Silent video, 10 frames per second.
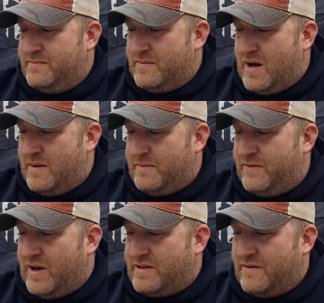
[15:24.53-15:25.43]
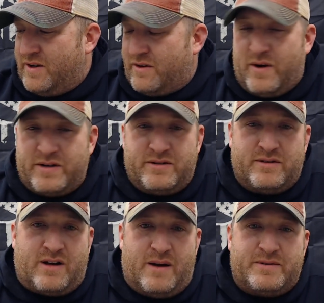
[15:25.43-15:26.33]
If you guys have any other
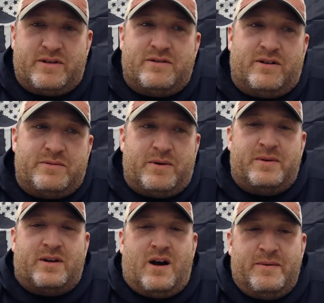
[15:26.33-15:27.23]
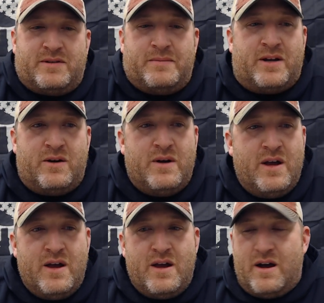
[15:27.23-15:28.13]
questions, comments, concerns, put them in the comments. Let me know.
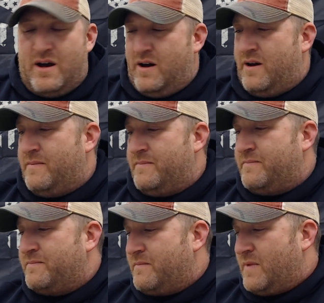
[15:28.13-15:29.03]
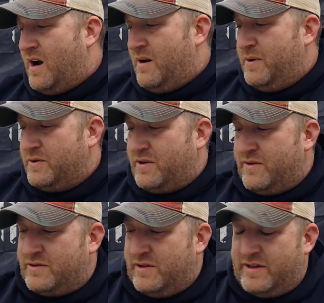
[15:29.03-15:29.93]
I'll post all
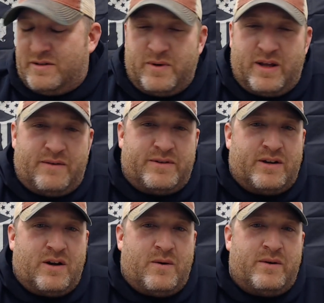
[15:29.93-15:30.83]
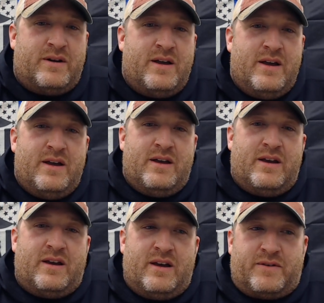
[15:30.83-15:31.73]
those links and we'll get everything going.
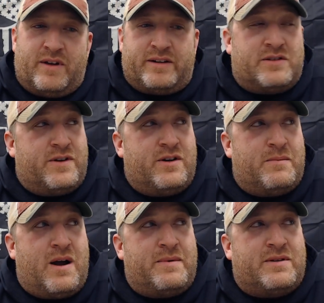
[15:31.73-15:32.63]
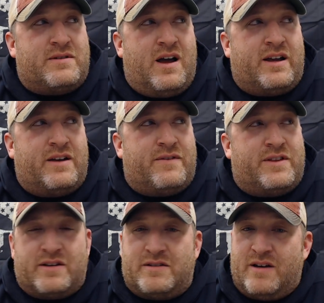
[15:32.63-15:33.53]
If you like this video, by all means like. If I
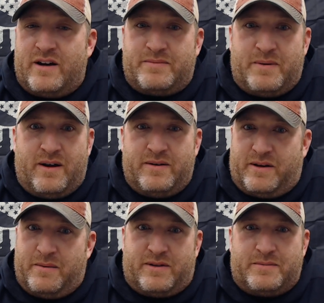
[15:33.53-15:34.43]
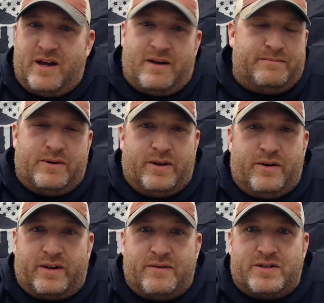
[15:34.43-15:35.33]
think it sucks, give me a thumbs down. I really
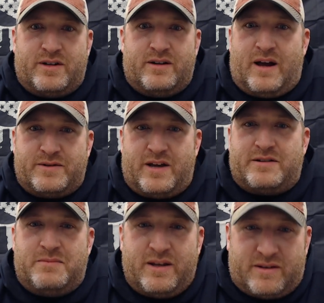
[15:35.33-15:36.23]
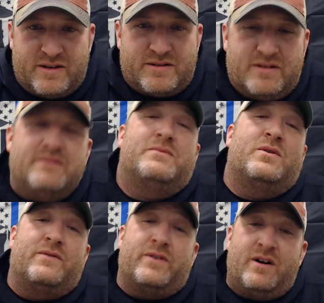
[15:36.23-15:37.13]
don't give a shit. I was asked to make this.
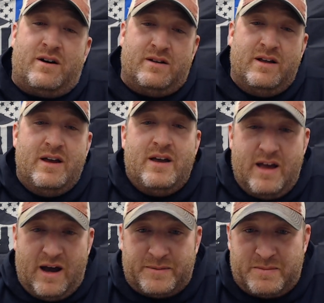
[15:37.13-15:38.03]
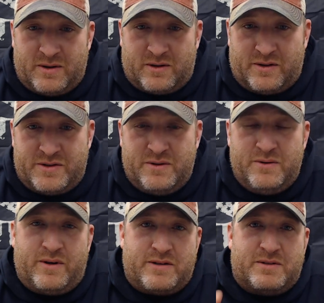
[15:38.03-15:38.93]
Doing it for y'all. Helps me learn
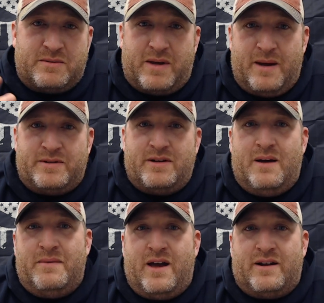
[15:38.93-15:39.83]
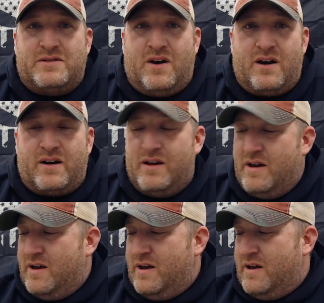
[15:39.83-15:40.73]
too. Gets me some camera time and how to talk.
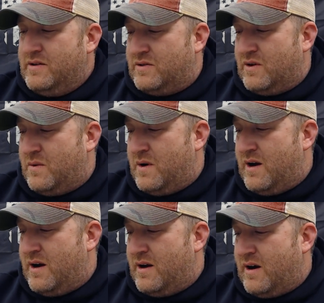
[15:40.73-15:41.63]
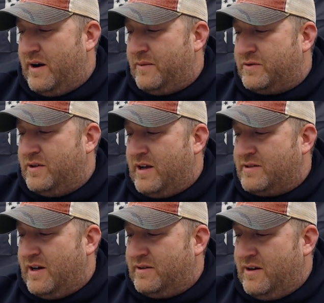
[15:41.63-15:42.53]
So, all right, we'll see you guys
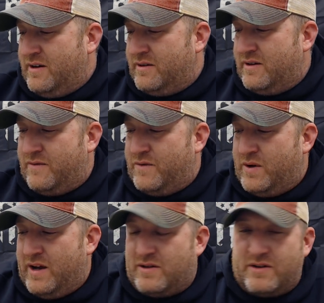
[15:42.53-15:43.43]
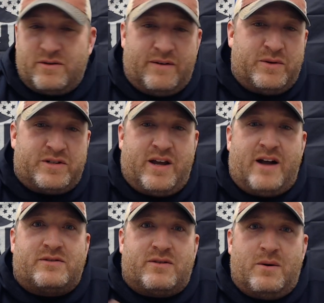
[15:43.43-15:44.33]
out there. If you guys also have Twitch
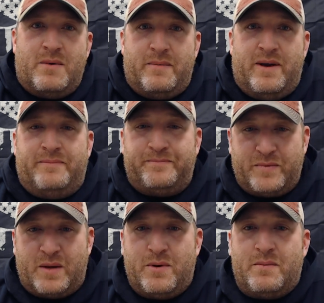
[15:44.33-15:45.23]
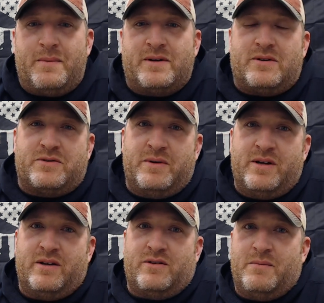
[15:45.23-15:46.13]
accounts, throw them up, man. Put them on my social
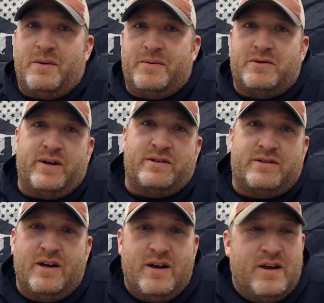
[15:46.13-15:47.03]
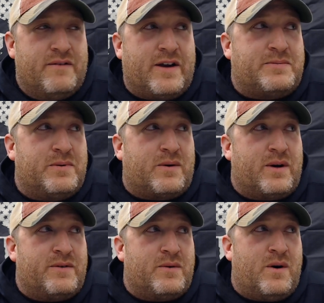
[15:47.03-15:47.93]
media. Throw them up in Twitch, Facebook,
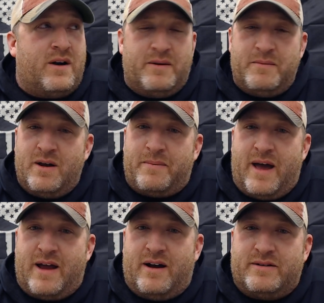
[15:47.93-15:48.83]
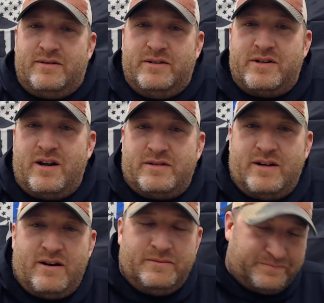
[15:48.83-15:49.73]
whatever you want. Hit me up at
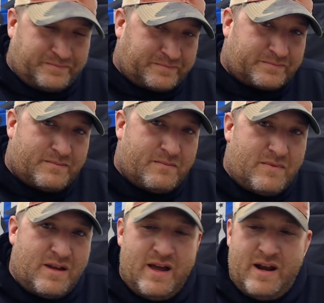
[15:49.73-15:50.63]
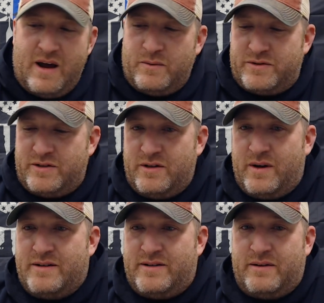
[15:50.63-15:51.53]
LegitHostile. And I will see you
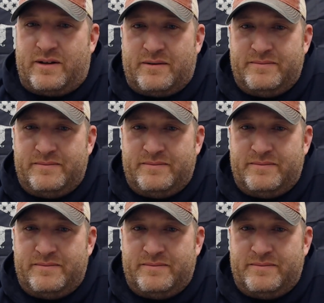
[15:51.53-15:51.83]
guys out there.